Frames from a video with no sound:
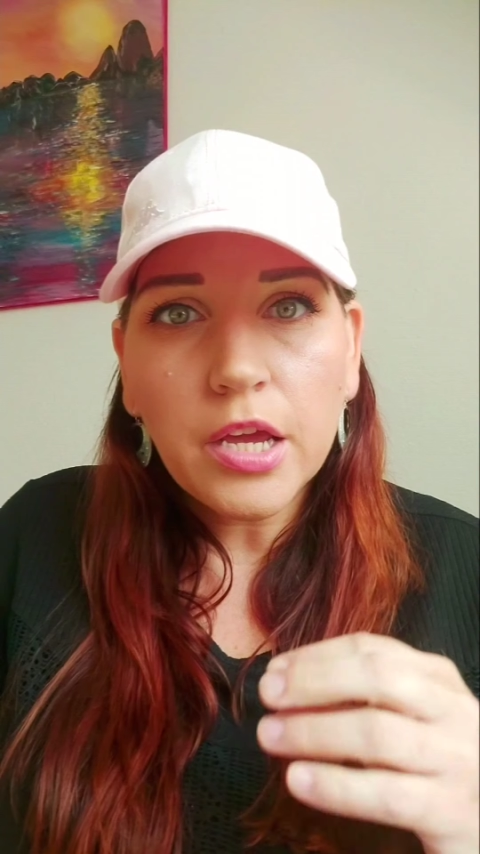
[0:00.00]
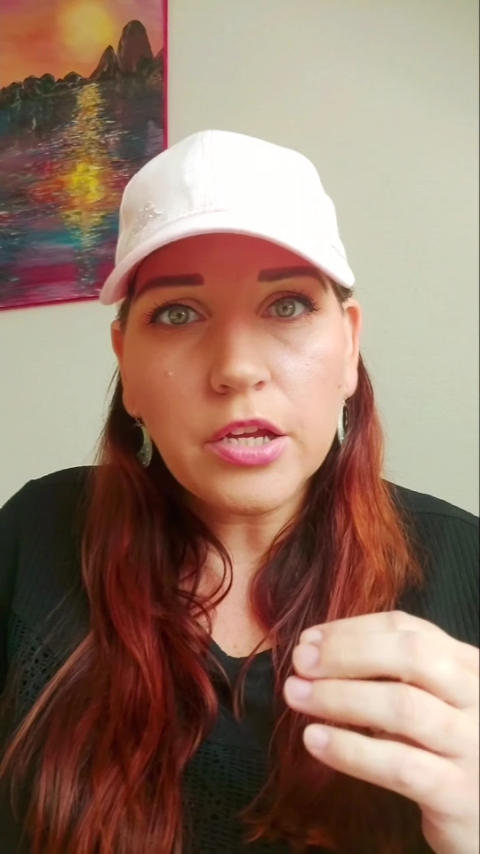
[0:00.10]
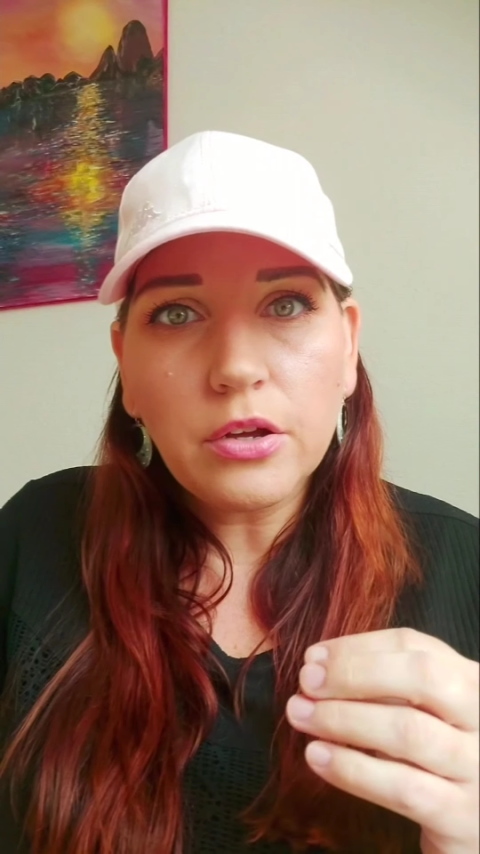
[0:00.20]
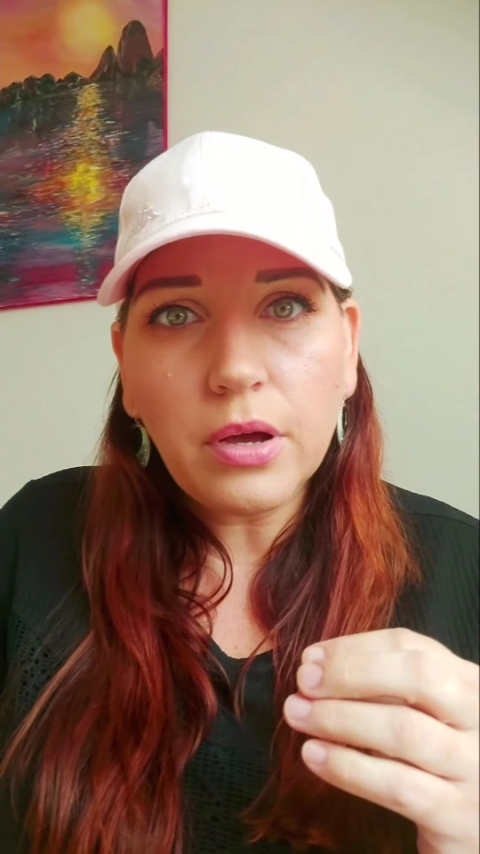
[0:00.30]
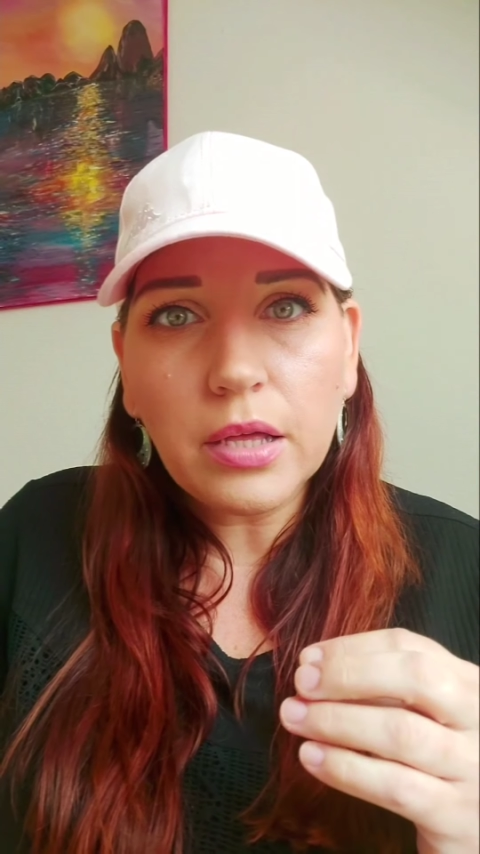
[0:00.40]

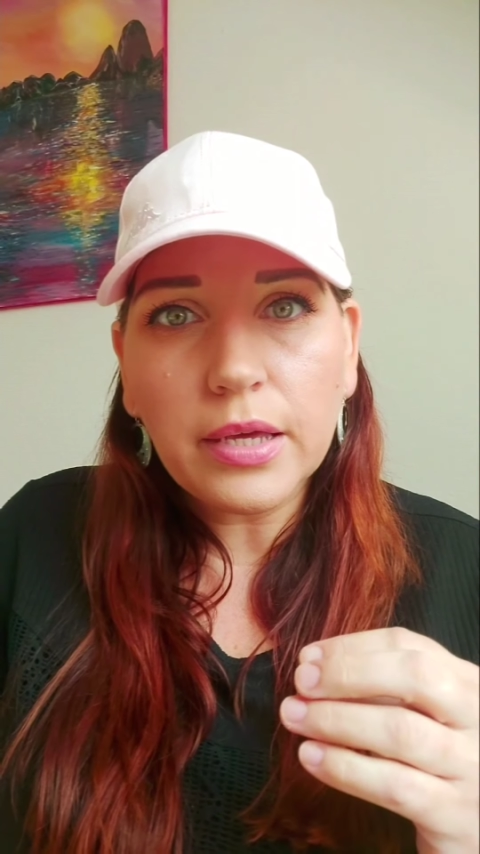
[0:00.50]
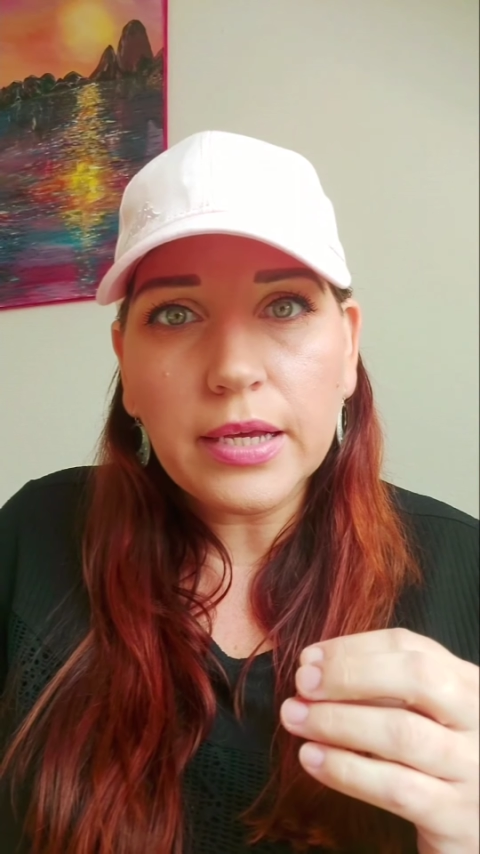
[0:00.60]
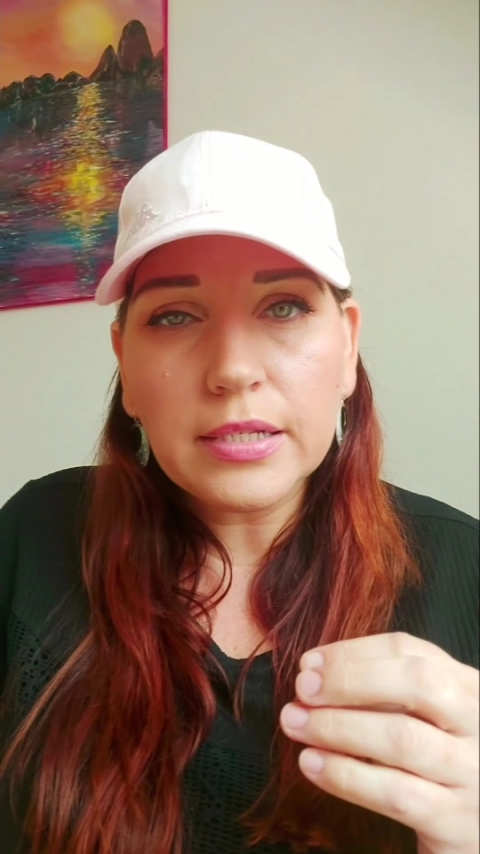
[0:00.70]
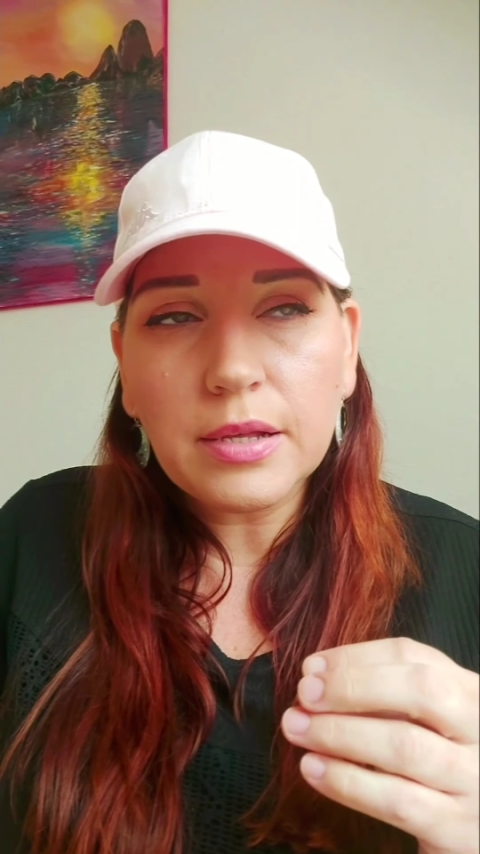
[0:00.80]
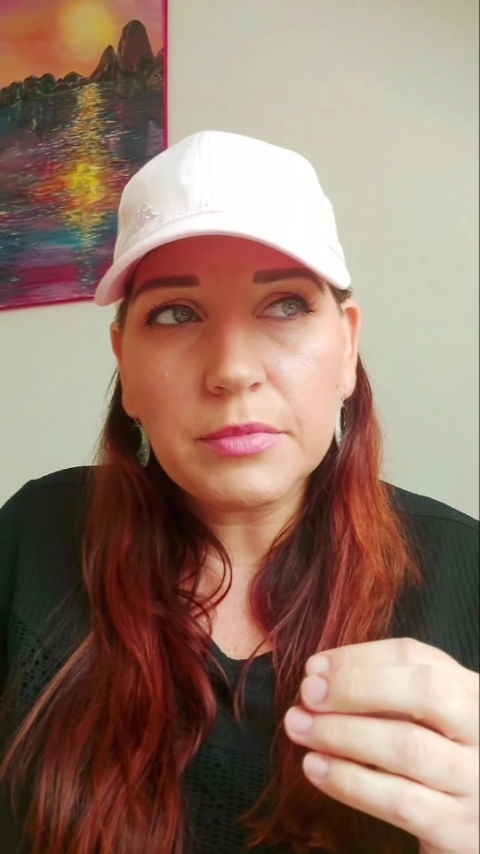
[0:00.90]
You know how
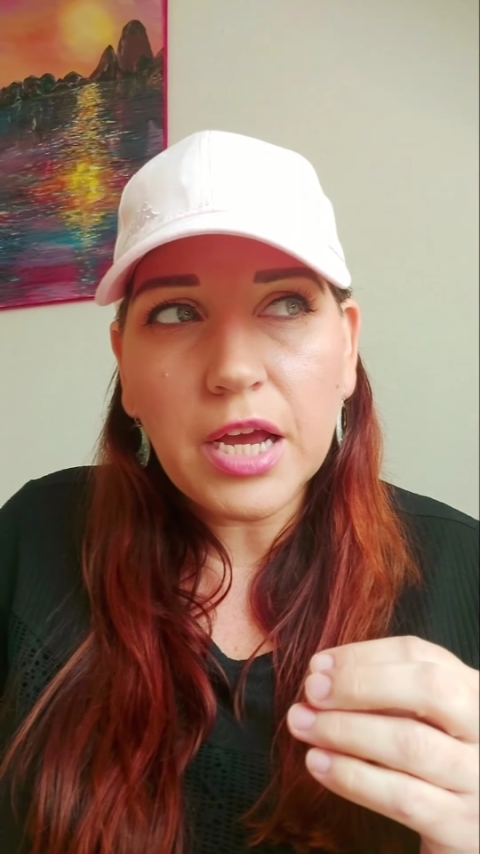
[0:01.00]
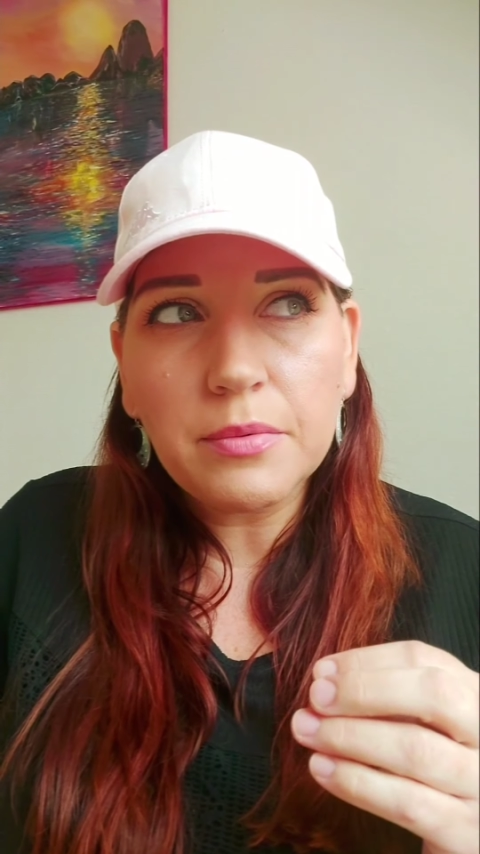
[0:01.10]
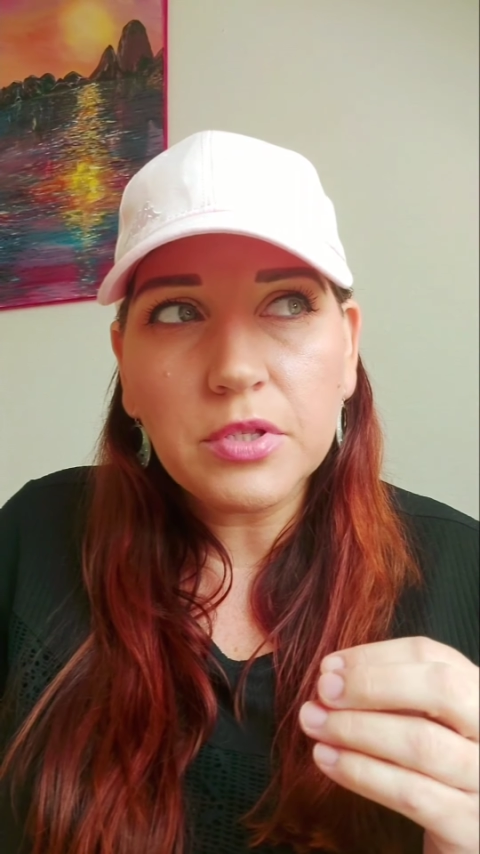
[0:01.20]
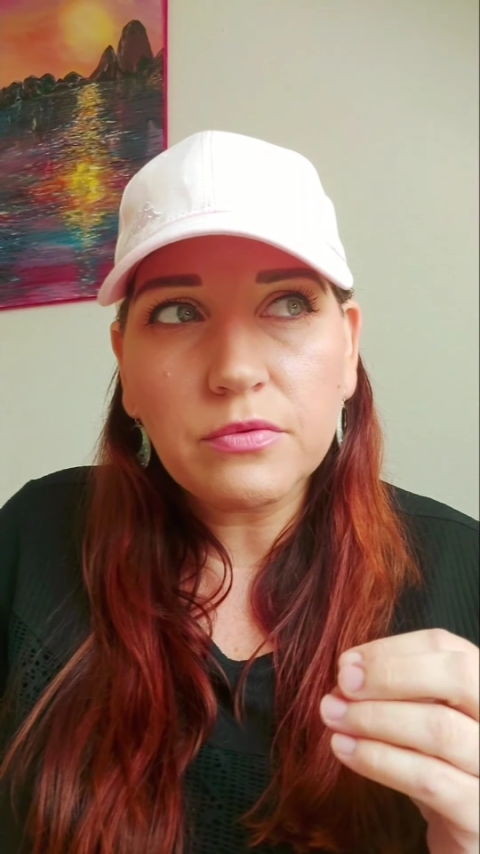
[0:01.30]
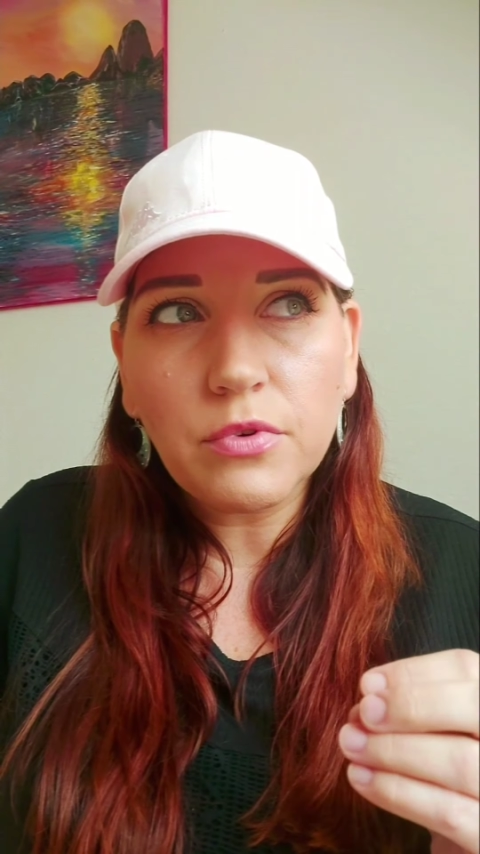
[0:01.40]
like sometimes the